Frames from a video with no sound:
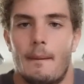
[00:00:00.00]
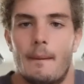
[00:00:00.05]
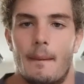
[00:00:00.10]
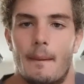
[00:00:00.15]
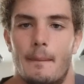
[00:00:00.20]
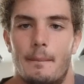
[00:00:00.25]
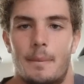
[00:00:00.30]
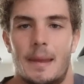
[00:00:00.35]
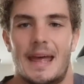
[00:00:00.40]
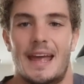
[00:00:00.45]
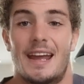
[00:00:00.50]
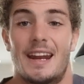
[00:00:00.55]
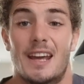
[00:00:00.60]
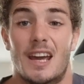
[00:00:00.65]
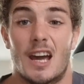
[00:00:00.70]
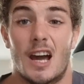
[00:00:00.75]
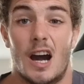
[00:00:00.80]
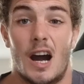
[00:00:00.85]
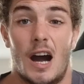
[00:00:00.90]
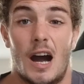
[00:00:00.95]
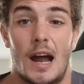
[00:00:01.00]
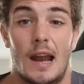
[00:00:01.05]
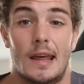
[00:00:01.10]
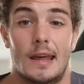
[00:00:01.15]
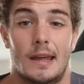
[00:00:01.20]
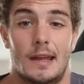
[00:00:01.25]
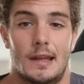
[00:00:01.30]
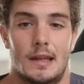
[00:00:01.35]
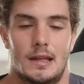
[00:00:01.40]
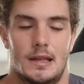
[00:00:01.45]
Panna Cotta.
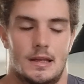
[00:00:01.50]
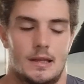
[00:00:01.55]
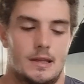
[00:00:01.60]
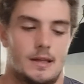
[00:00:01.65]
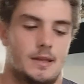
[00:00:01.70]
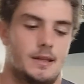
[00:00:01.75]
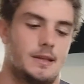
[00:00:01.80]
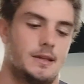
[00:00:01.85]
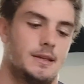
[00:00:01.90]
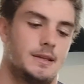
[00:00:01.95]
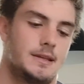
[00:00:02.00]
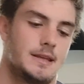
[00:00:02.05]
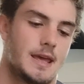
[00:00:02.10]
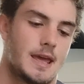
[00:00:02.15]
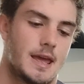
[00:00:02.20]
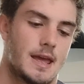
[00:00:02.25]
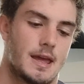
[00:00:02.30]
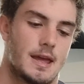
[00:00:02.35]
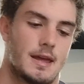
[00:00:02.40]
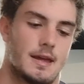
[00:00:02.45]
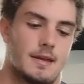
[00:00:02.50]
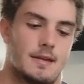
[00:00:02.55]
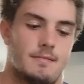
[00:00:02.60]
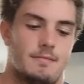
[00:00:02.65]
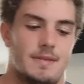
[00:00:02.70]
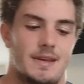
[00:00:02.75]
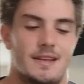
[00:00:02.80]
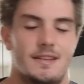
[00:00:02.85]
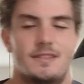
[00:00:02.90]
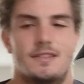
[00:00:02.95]
Yeah, it
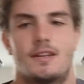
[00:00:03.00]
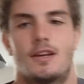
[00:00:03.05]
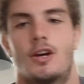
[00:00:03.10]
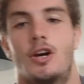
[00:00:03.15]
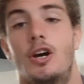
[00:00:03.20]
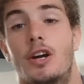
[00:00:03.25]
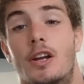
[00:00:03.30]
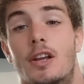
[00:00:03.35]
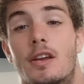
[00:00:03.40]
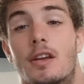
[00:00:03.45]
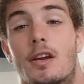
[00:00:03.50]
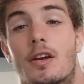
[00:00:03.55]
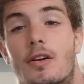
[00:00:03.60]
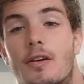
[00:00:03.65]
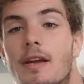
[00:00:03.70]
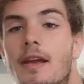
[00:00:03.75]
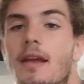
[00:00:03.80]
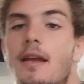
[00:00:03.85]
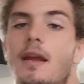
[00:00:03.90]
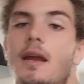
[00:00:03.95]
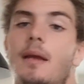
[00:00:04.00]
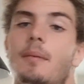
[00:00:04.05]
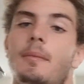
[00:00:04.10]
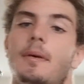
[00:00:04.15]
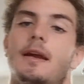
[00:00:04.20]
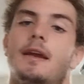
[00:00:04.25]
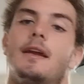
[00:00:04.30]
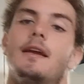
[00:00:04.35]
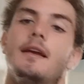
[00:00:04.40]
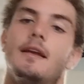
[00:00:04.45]
means cooked cream
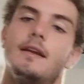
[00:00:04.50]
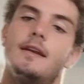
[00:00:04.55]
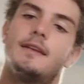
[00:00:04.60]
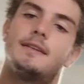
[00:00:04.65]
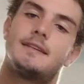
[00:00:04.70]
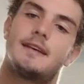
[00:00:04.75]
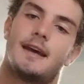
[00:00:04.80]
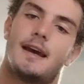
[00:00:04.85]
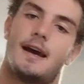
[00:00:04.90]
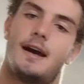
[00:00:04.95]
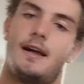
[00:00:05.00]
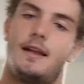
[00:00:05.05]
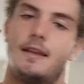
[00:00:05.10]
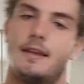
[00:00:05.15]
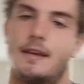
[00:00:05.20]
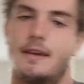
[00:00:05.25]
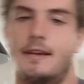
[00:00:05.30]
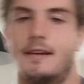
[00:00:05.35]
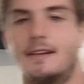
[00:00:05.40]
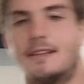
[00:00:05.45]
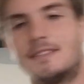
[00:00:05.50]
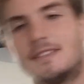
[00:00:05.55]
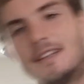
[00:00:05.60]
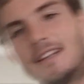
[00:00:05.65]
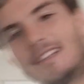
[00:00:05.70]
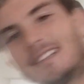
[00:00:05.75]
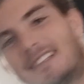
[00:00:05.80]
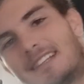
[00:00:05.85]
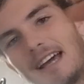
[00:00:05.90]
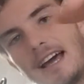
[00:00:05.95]
in Italian. It's an
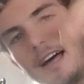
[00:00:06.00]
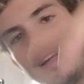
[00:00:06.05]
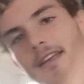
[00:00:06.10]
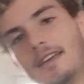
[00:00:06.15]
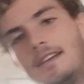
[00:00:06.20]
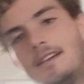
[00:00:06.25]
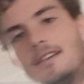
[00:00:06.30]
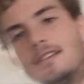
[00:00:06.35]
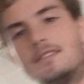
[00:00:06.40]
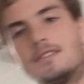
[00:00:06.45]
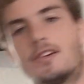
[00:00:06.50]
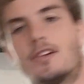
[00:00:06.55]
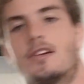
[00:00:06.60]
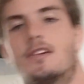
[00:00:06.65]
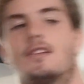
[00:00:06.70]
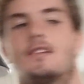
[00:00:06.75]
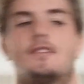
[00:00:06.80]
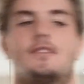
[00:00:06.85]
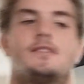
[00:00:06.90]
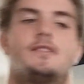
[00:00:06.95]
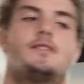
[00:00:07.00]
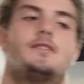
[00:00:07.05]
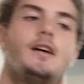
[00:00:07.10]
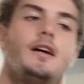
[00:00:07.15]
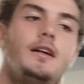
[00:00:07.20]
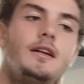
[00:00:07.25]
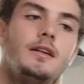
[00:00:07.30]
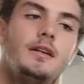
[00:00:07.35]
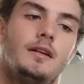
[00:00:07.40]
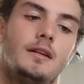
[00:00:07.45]
Italian dessert,
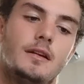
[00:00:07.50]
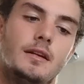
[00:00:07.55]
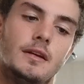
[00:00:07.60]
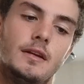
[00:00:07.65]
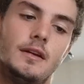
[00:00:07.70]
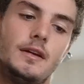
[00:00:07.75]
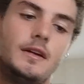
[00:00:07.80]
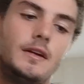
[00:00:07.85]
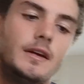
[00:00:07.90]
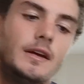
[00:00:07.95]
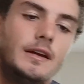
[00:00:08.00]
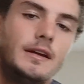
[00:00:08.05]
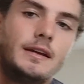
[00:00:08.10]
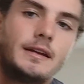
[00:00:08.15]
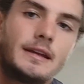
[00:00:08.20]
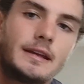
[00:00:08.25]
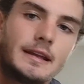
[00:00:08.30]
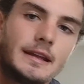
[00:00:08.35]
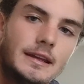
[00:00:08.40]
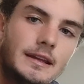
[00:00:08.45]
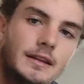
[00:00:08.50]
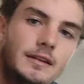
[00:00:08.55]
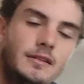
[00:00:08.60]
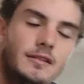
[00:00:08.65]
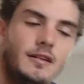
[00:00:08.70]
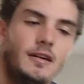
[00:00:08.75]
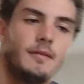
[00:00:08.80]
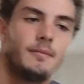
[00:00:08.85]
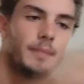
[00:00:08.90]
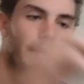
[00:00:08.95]
son.
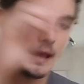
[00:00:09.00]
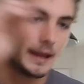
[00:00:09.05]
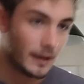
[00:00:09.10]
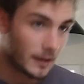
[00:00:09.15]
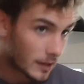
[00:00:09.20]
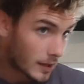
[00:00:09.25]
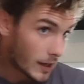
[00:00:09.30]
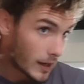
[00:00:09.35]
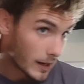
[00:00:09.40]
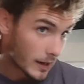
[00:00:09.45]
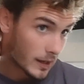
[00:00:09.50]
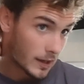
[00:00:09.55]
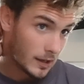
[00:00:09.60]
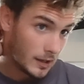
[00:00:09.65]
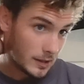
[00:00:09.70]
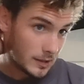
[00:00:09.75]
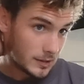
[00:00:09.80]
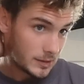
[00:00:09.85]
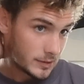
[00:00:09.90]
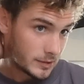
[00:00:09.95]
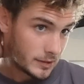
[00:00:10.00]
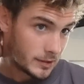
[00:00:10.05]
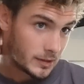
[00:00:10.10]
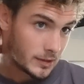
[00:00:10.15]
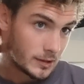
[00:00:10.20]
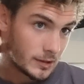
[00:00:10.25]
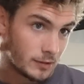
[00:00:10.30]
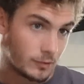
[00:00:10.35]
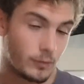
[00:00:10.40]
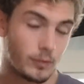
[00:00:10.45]
In Panna Cotta,
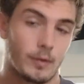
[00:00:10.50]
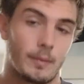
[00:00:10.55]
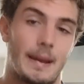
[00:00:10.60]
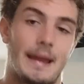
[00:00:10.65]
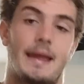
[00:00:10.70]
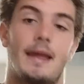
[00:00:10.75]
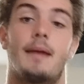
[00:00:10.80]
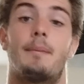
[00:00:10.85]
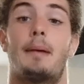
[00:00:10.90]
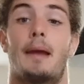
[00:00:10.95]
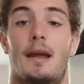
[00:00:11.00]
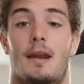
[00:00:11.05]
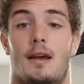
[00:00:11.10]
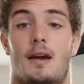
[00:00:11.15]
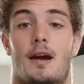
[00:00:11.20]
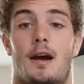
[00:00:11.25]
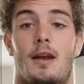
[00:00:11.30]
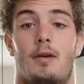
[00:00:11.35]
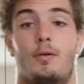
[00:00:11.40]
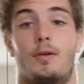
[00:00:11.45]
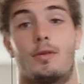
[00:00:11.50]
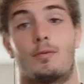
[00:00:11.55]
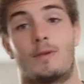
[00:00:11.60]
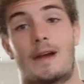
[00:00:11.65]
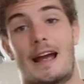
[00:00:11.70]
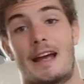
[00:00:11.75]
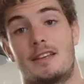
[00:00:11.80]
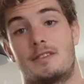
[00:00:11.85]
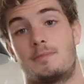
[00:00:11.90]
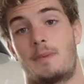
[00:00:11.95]
we're making Panna Cotta with
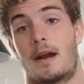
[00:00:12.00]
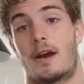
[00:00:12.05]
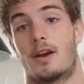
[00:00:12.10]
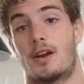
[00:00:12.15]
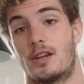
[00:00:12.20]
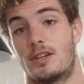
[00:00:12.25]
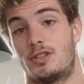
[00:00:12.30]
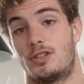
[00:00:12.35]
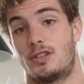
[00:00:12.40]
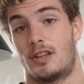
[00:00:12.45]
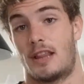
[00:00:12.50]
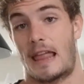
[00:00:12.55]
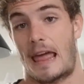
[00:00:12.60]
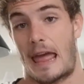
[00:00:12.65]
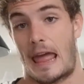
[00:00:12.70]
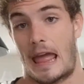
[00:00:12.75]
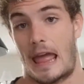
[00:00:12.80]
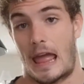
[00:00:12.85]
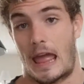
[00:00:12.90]
raspberry gelée.